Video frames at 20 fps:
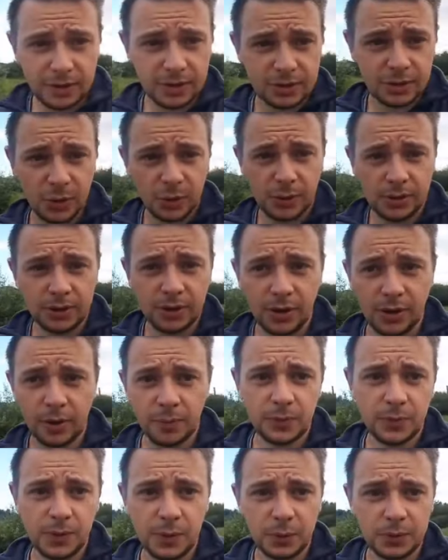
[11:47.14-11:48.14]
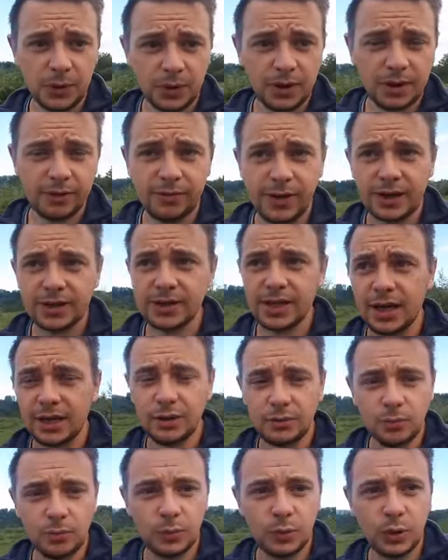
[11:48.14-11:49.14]
So, you know, we don't affect our
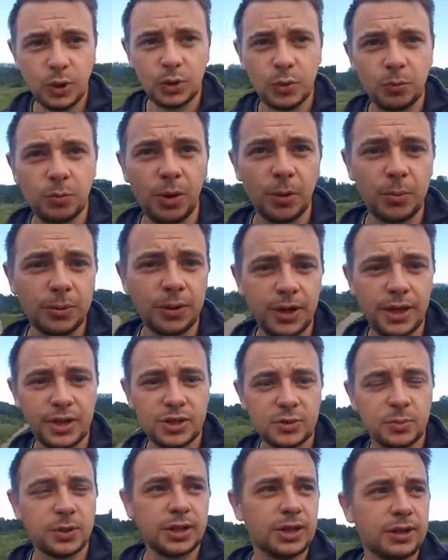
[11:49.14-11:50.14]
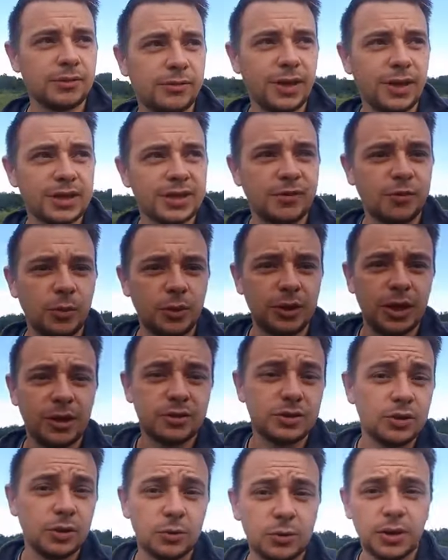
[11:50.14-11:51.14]
local population, but it can affect everyone
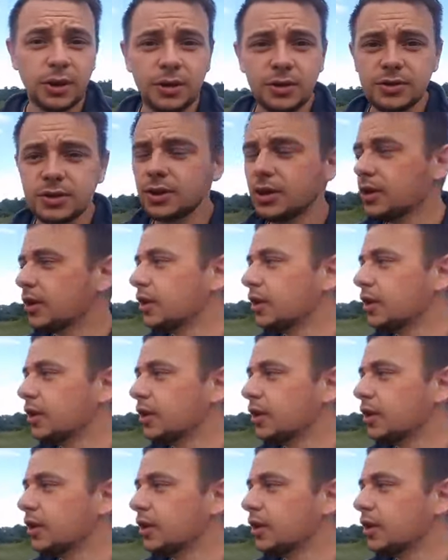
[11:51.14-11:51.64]
else, and who cares.